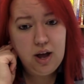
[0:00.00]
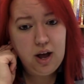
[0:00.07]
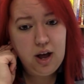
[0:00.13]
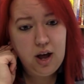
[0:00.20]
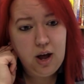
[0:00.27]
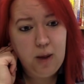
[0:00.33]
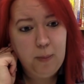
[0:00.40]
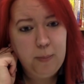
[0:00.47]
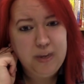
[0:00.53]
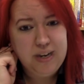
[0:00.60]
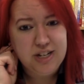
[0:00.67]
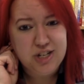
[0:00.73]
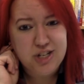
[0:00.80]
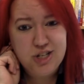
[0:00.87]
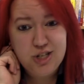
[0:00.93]
but
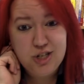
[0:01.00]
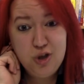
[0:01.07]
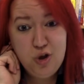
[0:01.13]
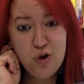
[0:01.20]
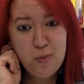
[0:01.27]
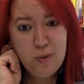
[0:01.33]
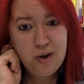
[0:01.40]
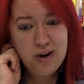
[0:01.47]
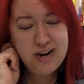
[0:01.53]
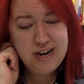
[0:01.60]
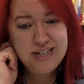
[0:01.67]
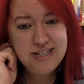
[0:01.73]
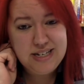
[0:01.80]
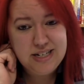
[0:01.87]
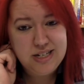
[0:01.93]
it's super
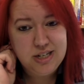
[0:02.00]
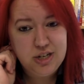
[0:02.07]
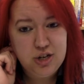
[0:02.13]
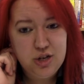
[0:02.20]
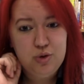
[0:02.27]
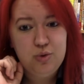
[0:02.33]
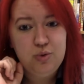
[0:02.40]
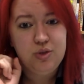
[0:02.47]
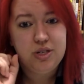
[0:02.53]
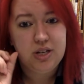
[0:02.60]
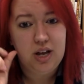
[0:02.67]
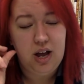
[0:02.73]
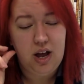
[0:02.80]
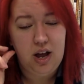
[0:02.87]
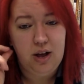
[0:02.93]
easy to use,
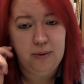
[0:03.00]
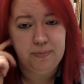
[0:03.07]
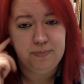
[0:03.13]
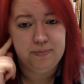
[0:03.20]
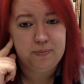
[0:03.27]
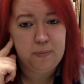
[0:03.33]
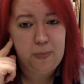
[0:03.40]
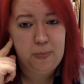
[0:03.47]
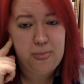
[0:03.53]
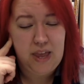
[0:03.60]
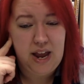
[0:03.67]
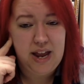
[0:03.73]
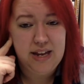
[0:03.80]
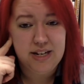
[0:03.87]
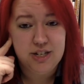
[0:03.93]
and
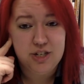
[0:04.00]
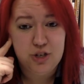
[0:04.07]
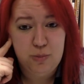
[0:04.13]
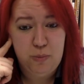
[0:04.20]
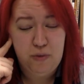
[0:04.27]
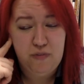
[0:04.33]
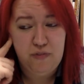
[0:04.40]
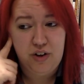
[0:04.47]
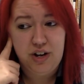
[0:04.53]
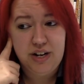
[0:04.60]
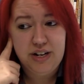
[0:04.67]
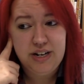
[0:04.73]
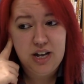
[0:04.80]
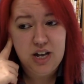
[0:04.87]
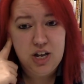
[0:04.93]
it's super
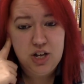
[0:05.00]
fun.